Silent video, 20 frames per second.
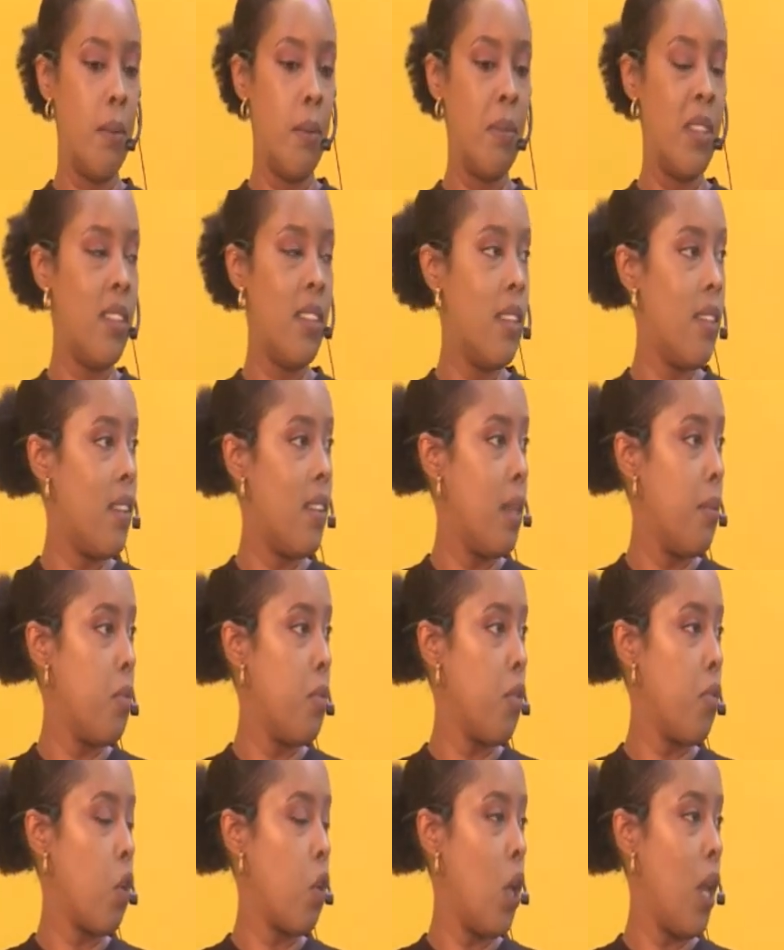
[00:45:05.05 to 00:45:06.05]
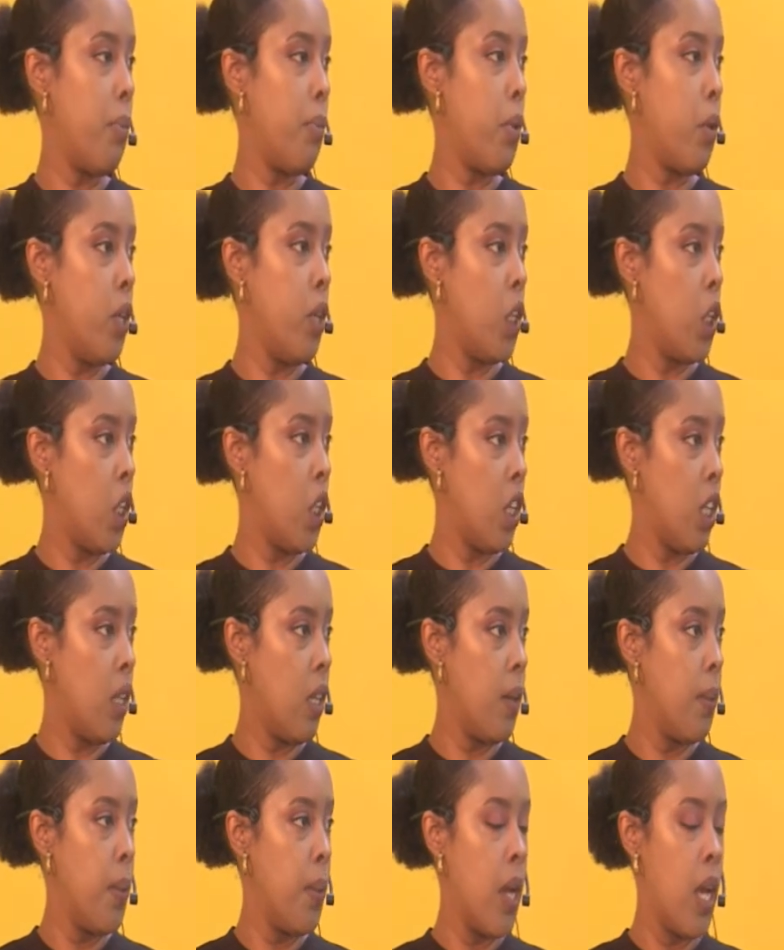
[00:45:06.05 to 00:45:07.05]
systems of
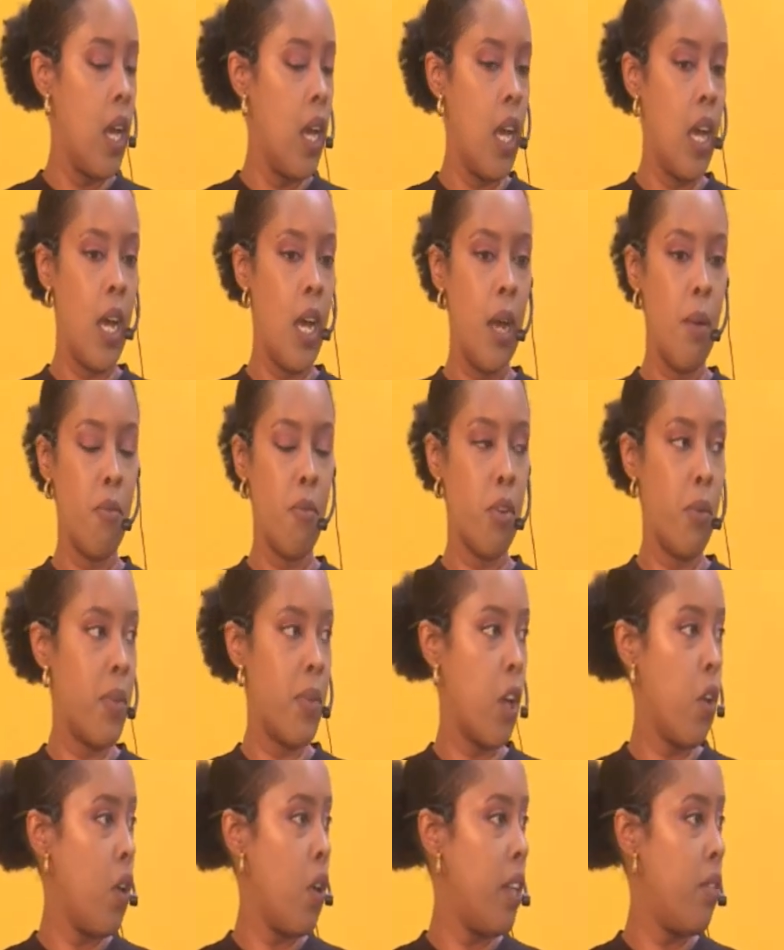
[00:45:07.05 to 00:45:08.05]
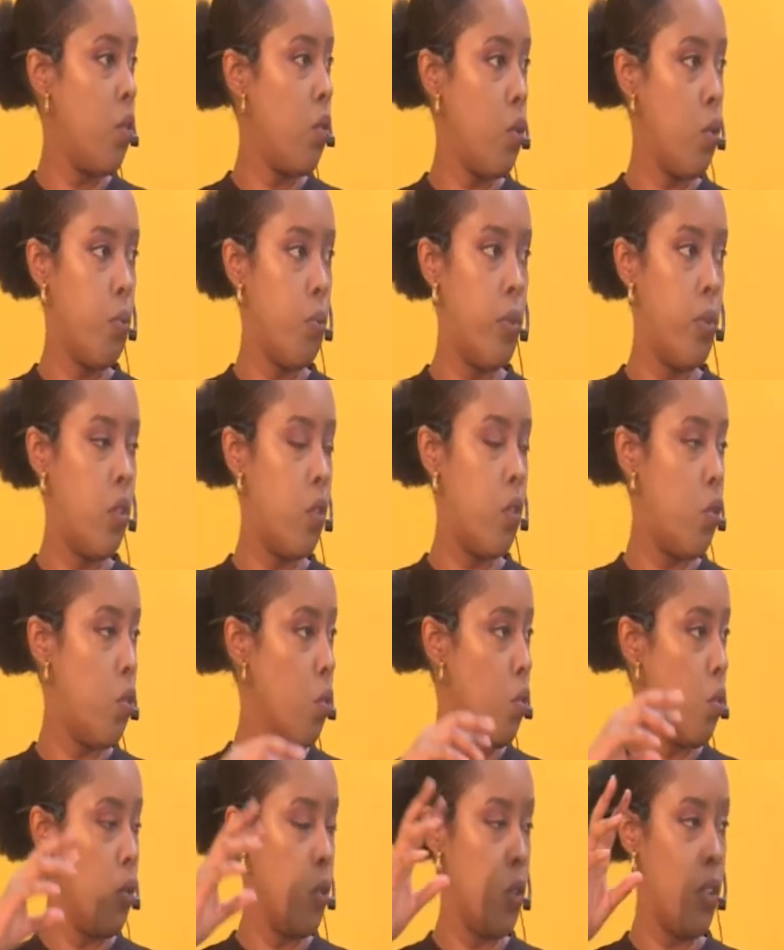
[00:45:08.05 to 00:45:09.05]
collaboration, from the grassroots
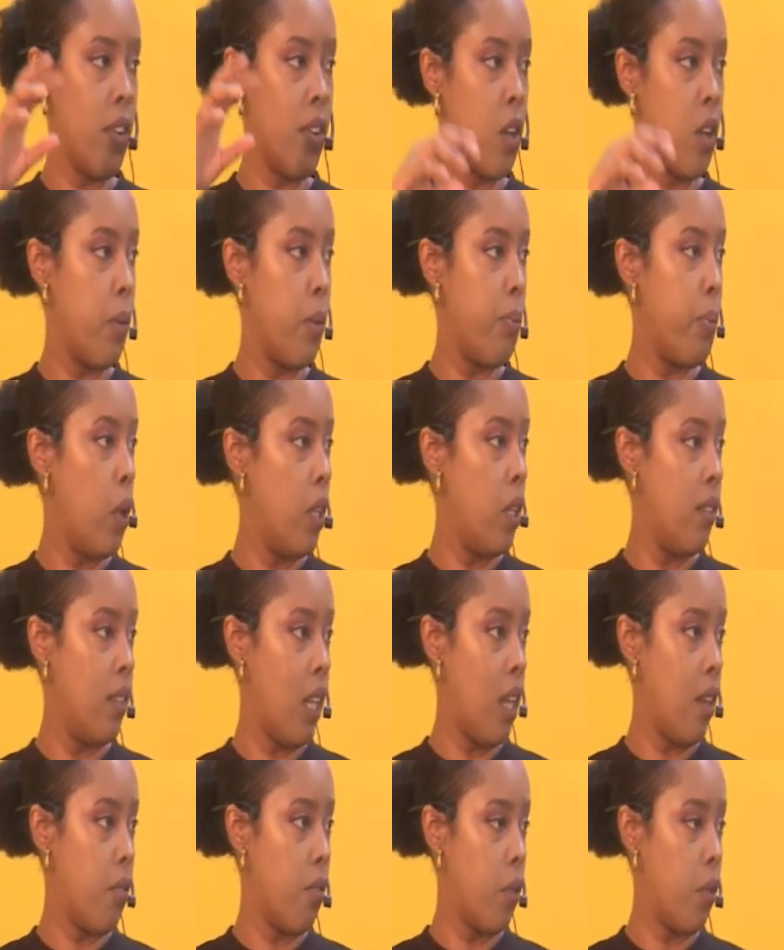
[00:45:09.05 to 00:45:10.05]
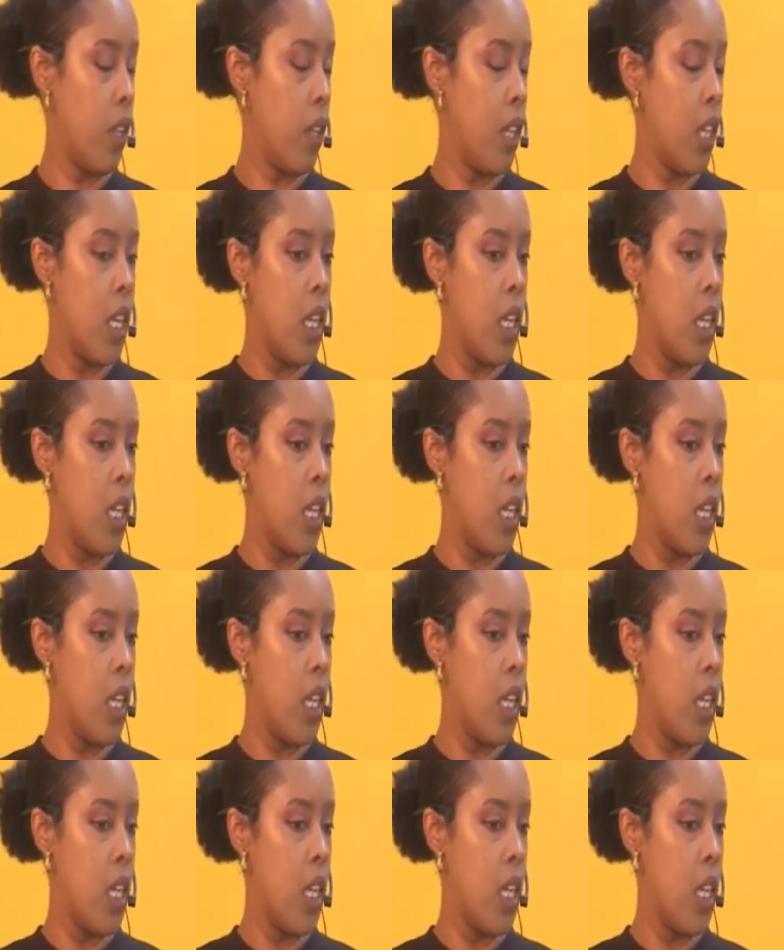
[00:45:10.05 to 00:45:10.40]
to even on a policy level.